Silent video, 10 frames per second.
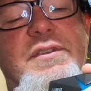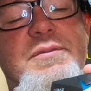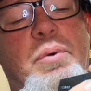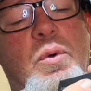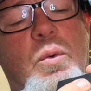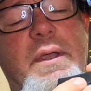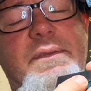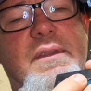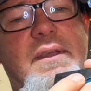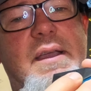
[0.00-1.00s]
this
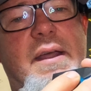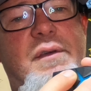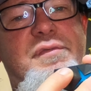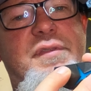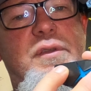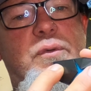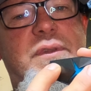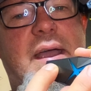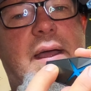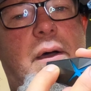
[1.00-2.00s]
point and then kind of feel
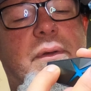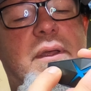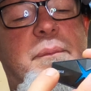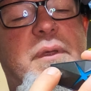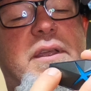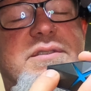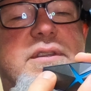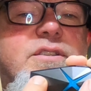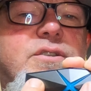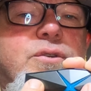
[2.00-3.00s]
down, because
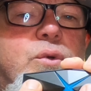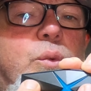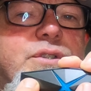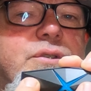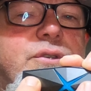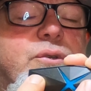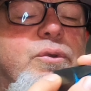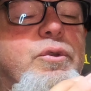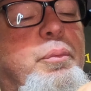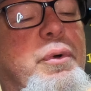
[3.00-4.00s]
these two are what you
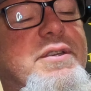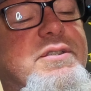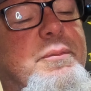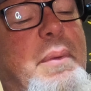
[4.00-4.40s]
do to press to